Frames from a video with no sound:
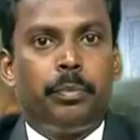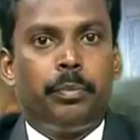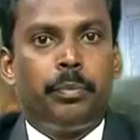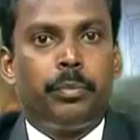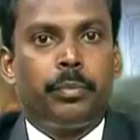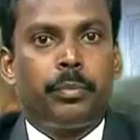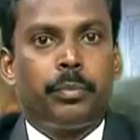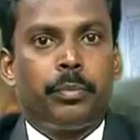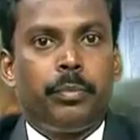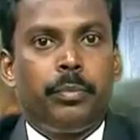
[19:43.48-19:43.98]

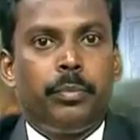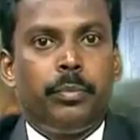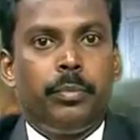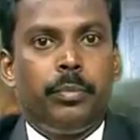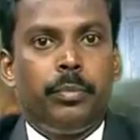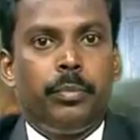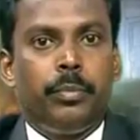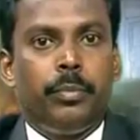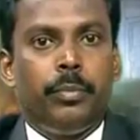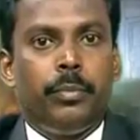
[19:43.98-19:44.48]

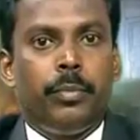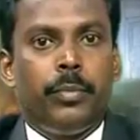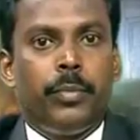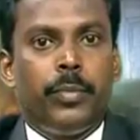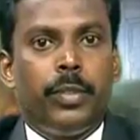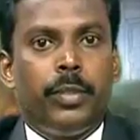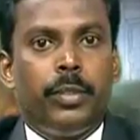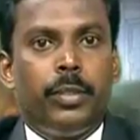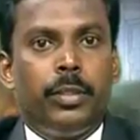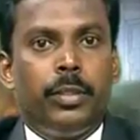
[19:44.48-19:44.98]

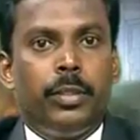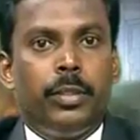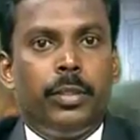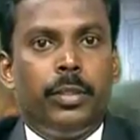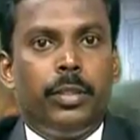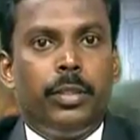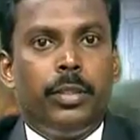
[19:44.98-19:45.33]
(silence)